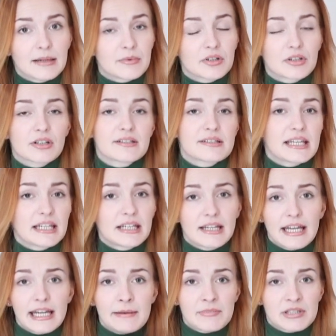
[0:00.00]
I'm not gonna say any
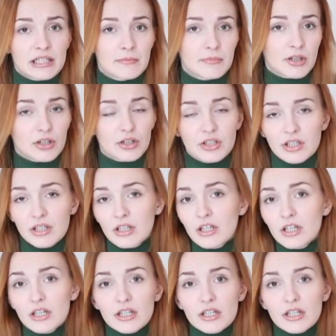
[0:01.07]
names, I'm not gonna